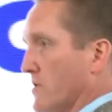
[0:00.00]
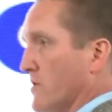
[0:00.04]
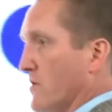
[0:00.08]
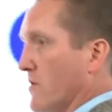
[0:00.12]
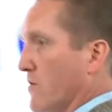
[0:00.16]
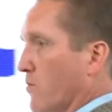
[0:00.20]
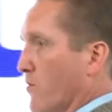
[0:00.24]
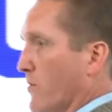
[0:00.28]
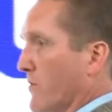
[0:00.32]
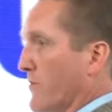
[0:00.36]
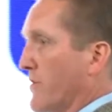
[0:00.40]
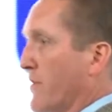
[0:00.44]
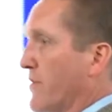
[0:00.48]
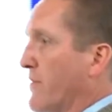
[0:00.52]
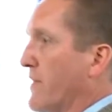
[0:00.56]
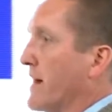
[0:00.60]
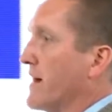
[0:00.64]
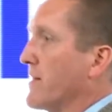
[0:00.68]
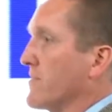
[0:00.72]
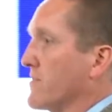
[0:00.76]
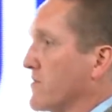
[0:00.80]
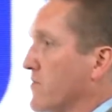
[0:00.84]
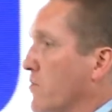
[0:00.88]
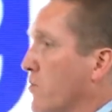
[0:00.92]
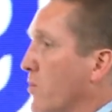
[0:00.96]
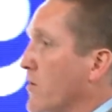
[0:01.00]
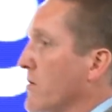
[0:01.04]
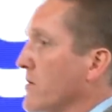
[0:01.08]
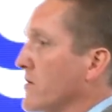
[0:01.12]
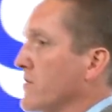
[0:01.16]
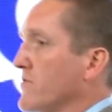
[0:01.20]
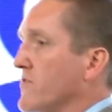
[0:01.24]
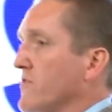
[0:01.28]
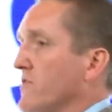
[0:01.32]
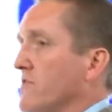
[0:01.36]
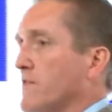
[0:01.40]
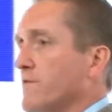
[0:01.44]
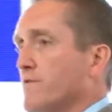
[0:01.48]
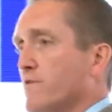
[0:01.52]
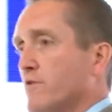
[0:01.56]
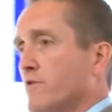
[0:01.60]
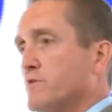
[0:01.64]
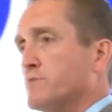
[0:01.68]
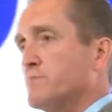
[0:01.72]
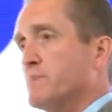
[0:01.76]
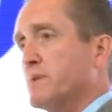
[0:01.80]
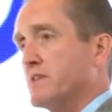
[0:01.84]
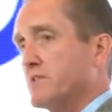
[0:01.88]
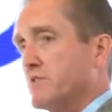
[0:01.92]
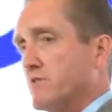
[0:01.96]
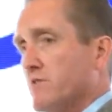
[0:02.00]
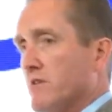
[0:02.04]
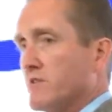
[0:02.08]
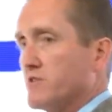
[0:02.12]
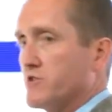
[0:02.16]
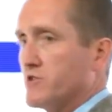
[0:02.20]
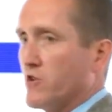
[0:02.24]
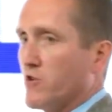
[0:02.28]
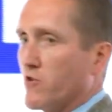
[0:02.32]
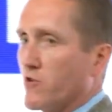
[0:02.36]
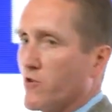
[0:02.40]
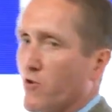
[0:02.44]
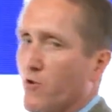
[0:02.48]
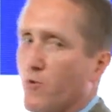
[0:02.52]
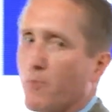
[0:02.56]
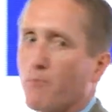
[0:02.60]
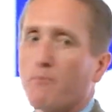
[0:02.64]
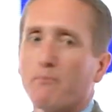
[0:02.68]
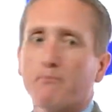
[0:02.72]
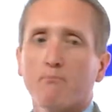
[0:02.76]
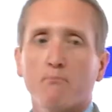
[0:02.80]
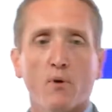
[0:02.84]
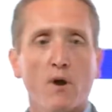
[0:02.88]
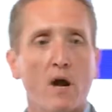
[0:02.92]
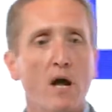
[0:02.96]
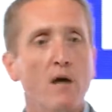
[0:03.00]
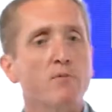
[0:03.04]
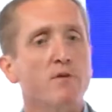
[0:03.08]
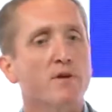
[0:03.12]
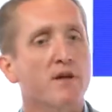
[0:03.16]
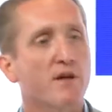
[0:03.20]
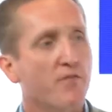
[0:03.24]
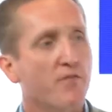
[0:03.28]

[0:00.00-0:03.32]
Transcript: are worth 1,000 words, and the first picture I show you are probably